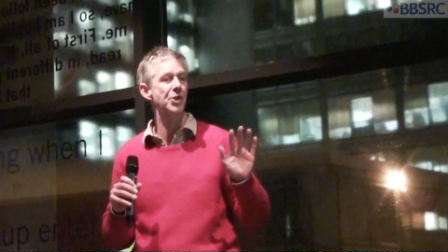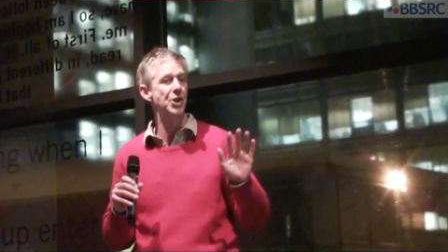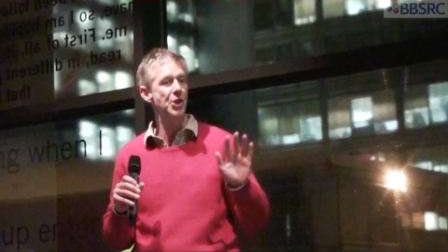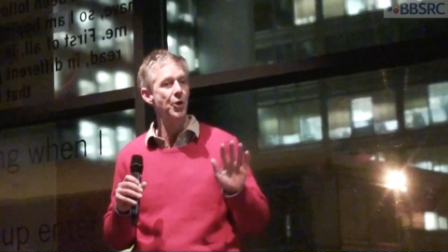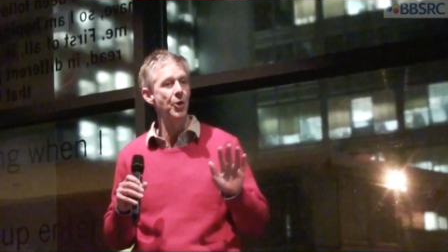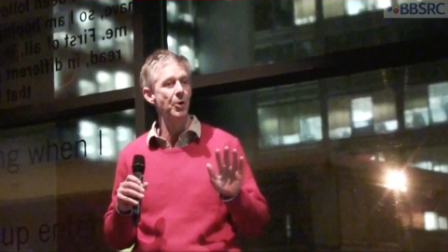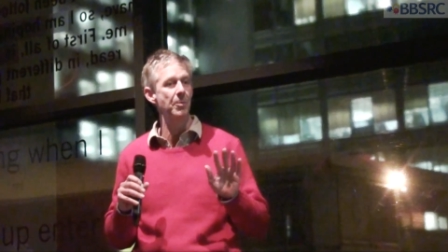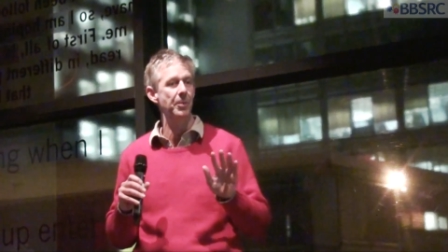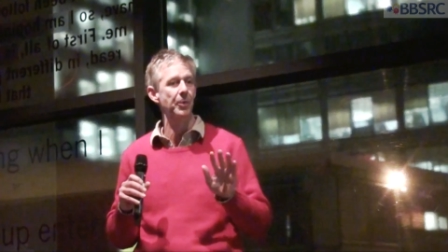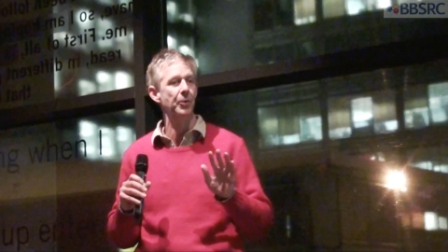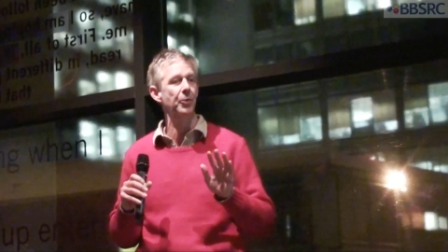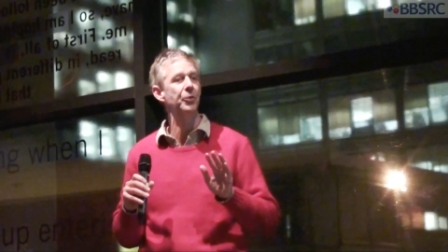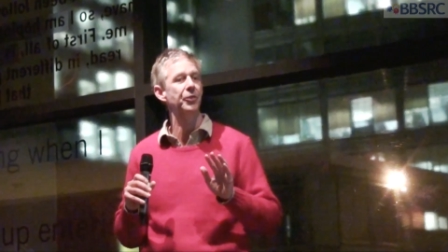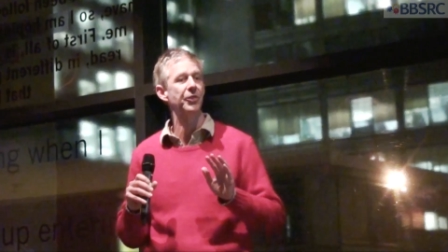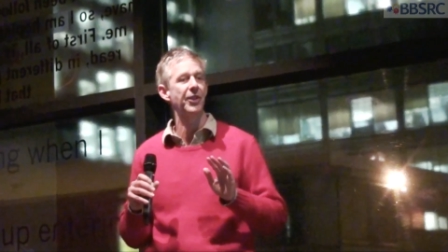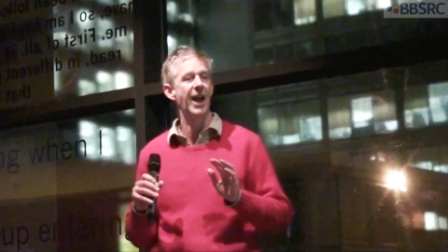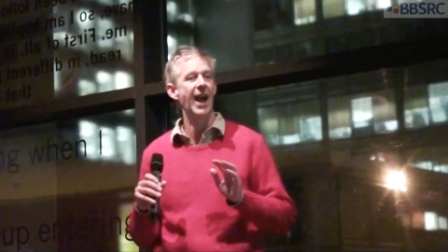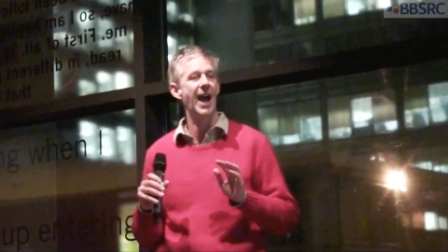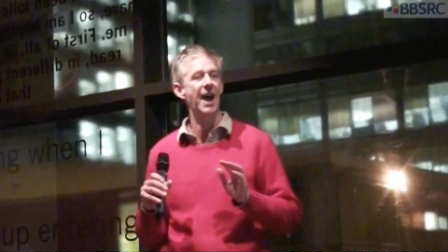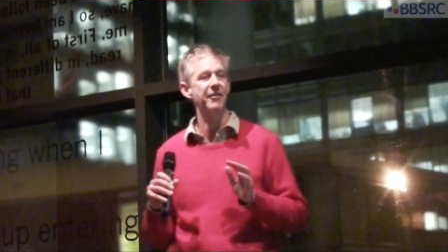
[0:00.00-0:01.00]
renewables
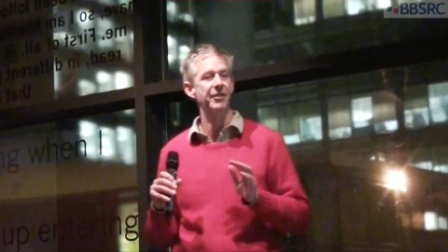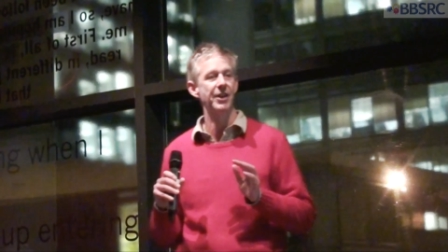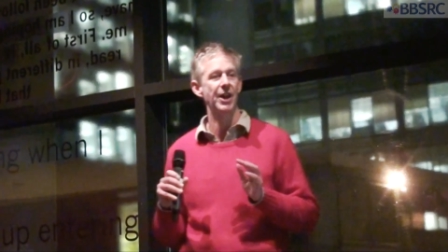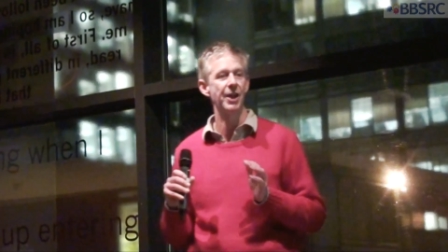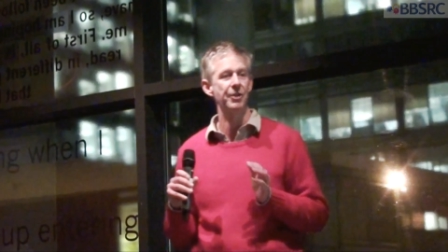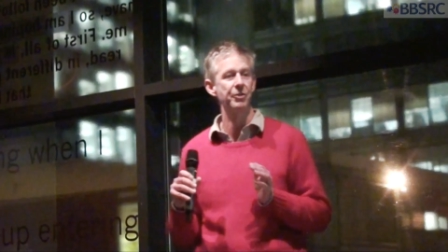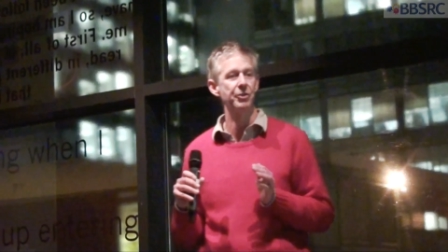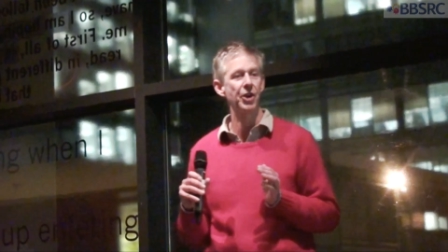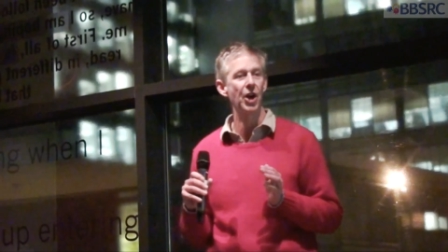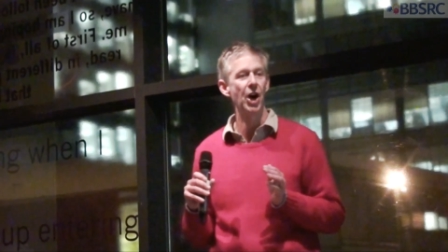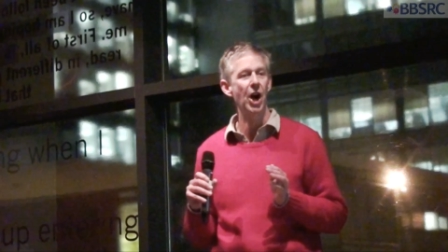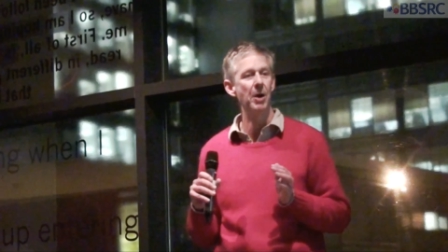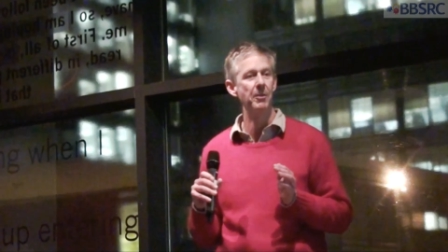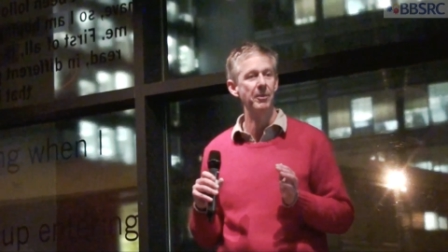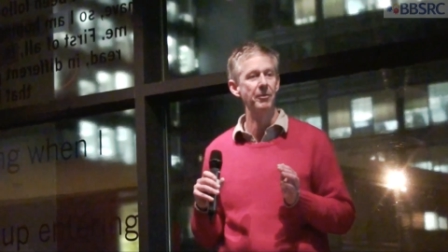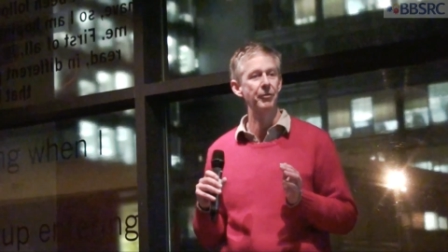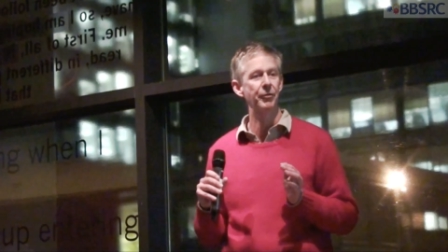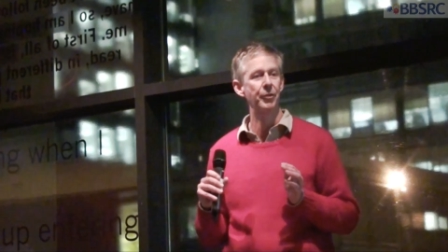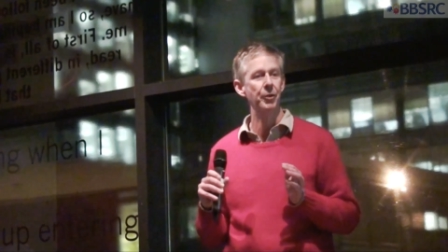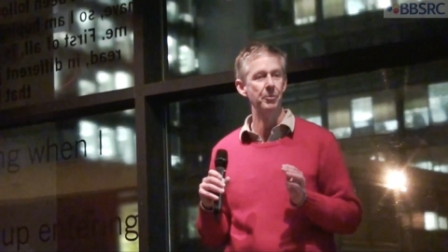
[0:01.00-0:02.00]
that have low
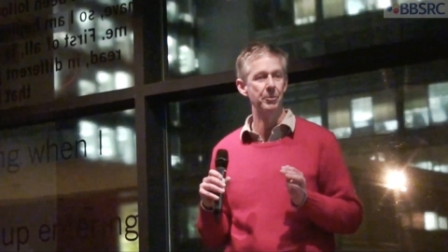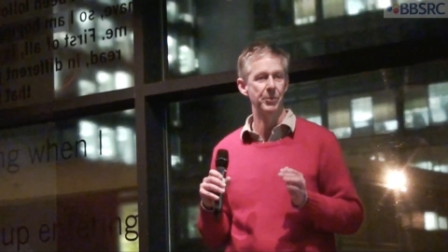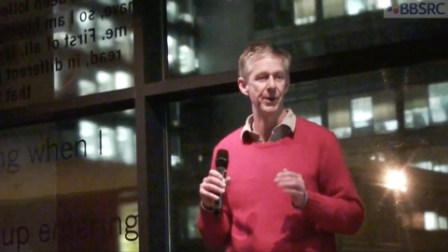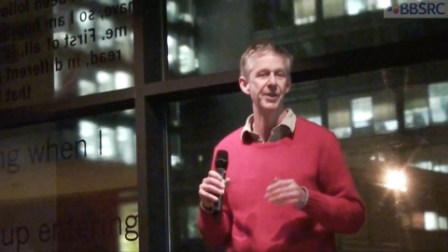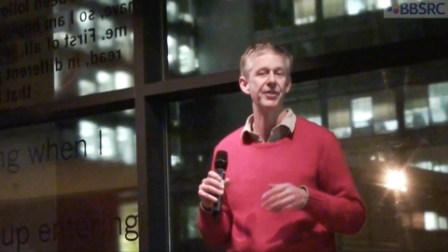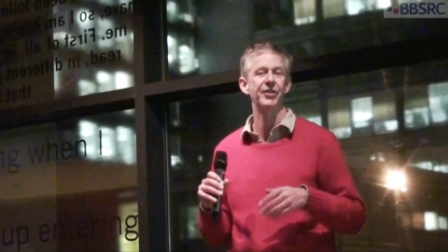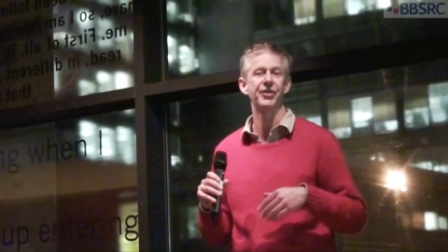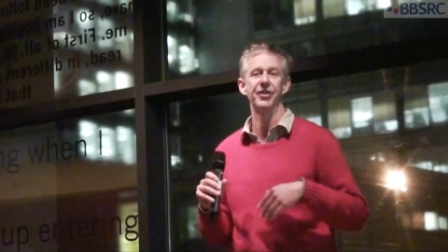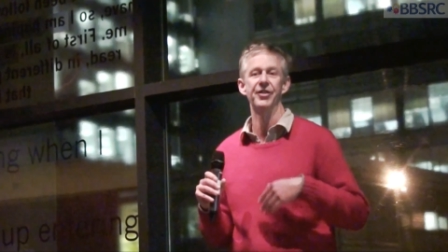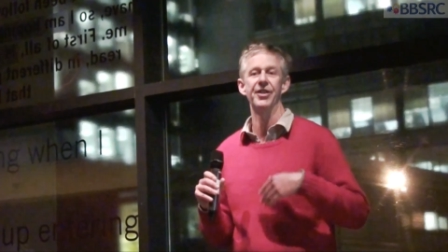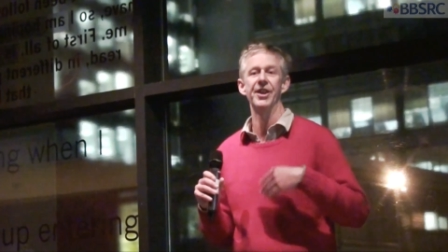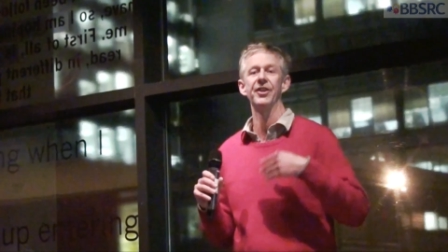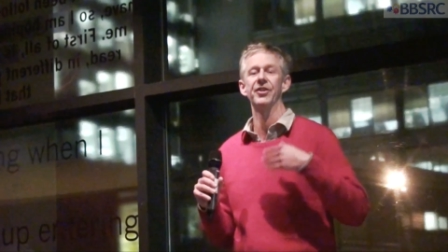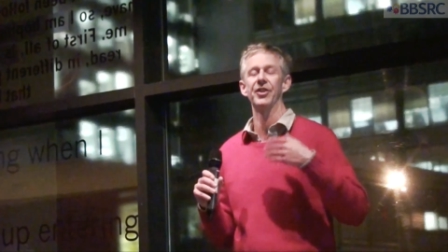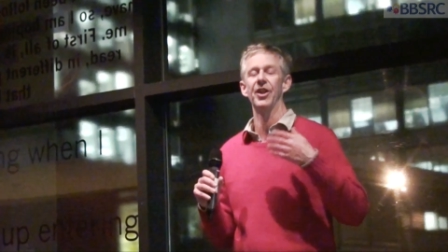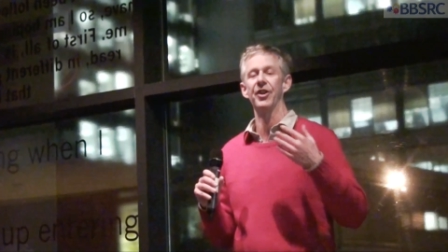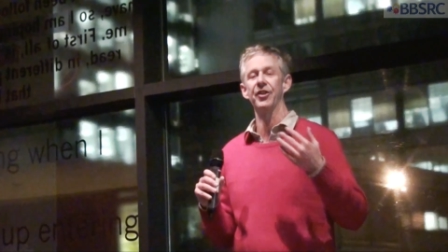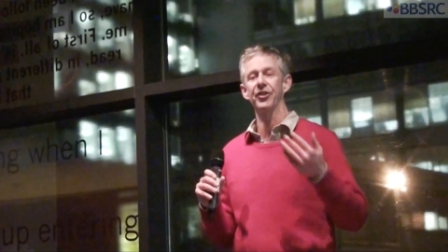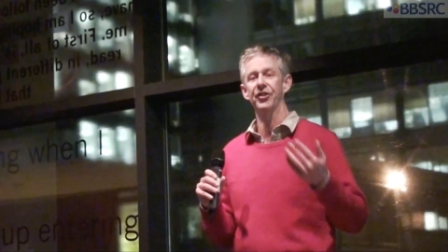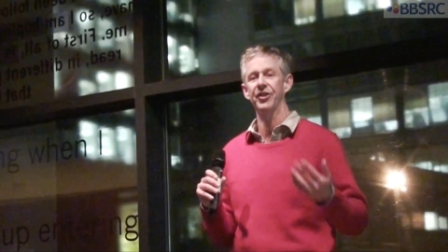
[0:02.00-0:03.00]
carbon footprints, so things
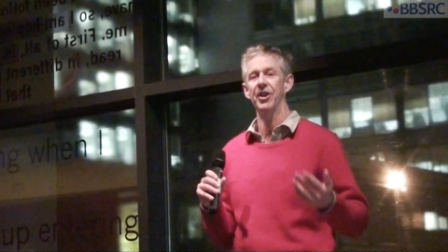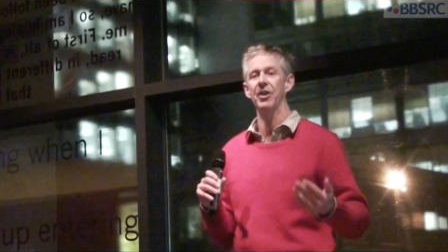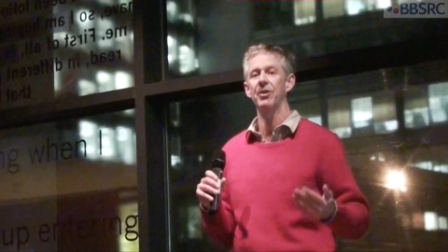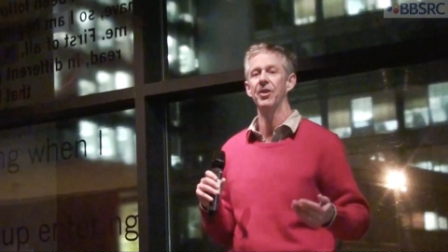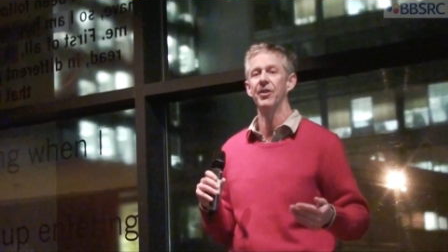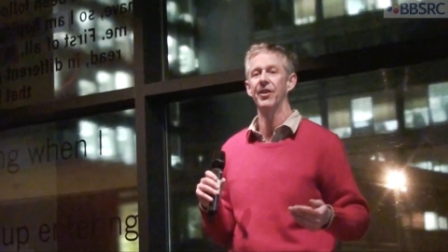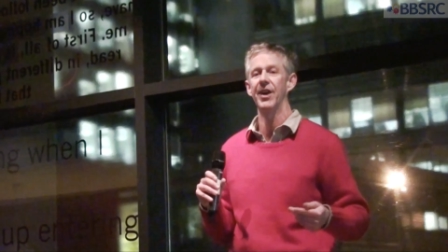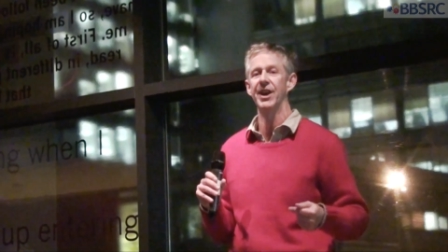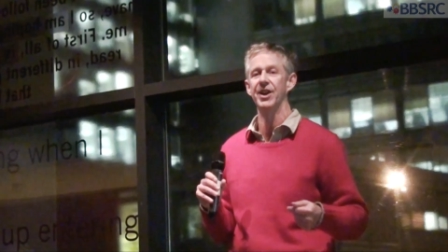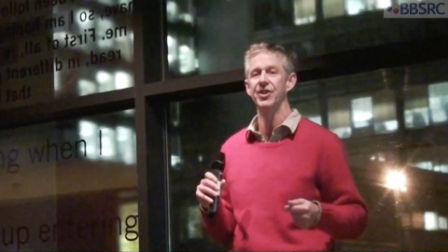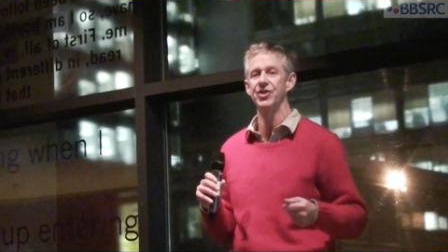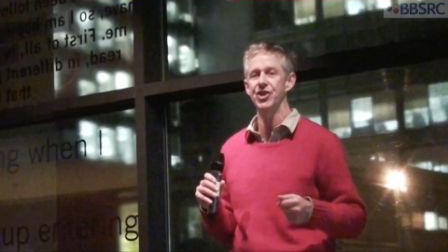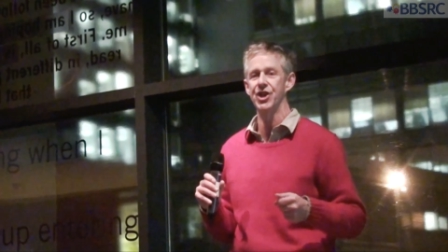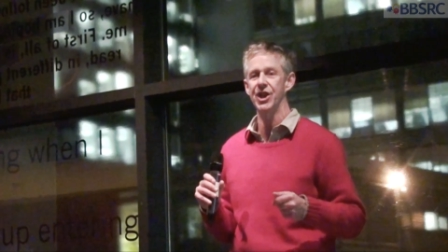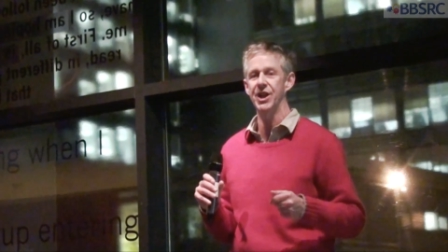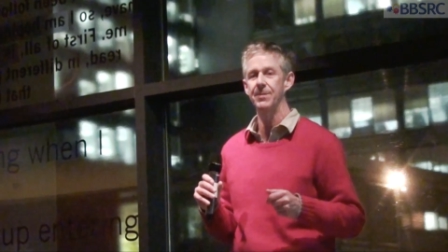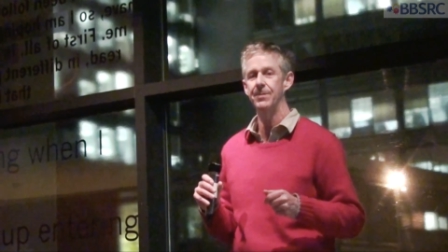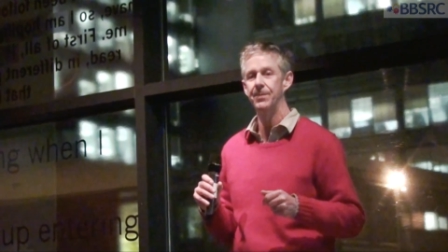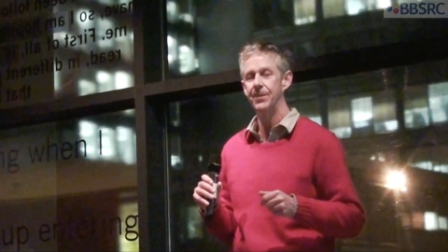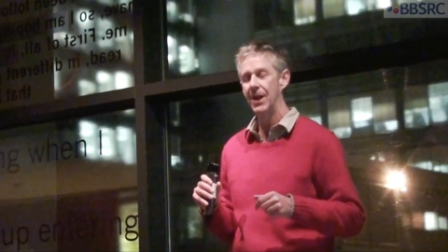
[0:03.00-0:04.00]
like solar
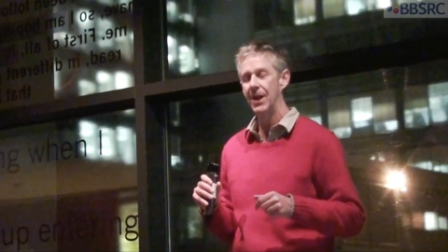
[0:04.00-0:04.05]
energy,